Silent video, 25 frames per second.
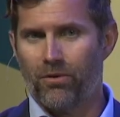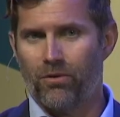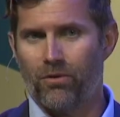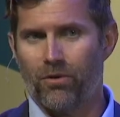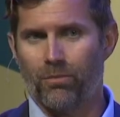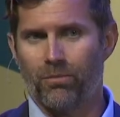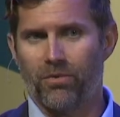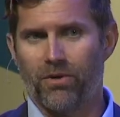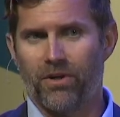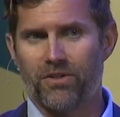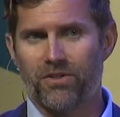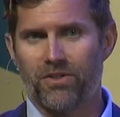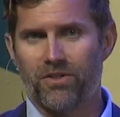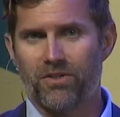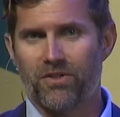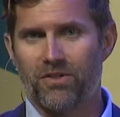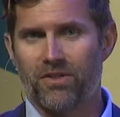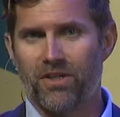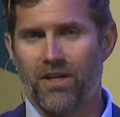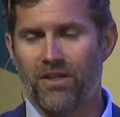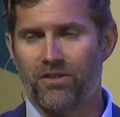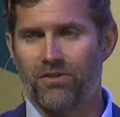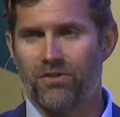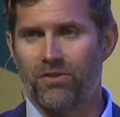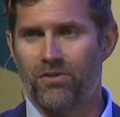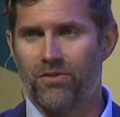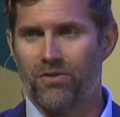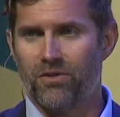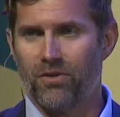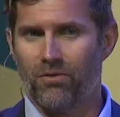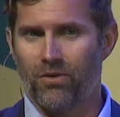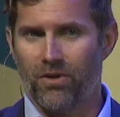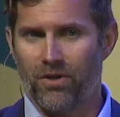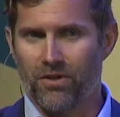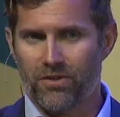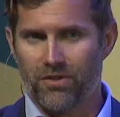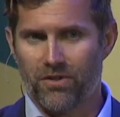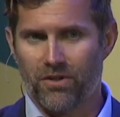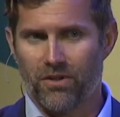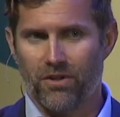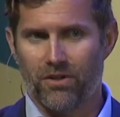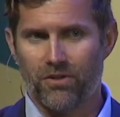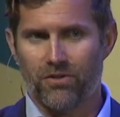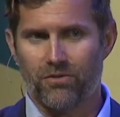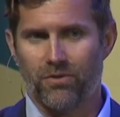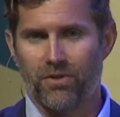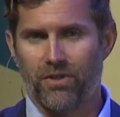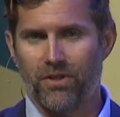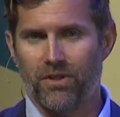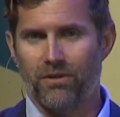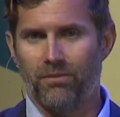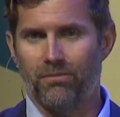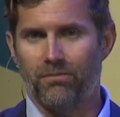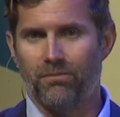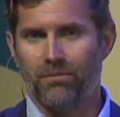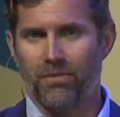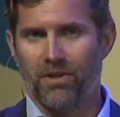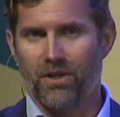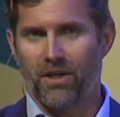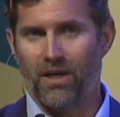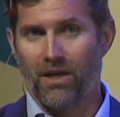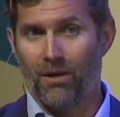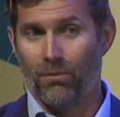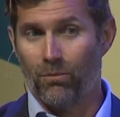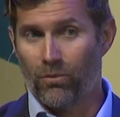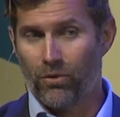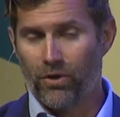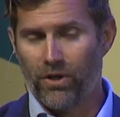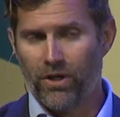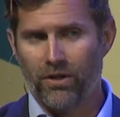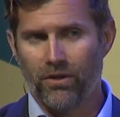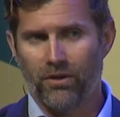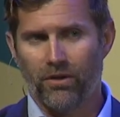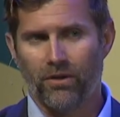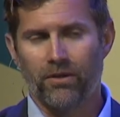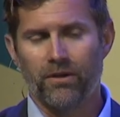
corporation statutes across the country became real,